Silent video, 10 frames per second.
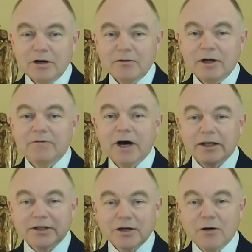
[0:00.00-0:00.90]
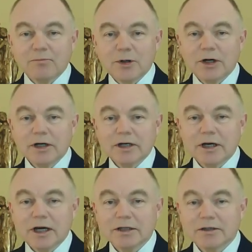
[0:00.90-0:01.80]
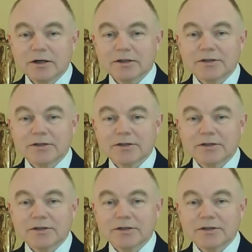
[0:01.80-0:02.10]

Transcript: when Father Tom Burke and Dr.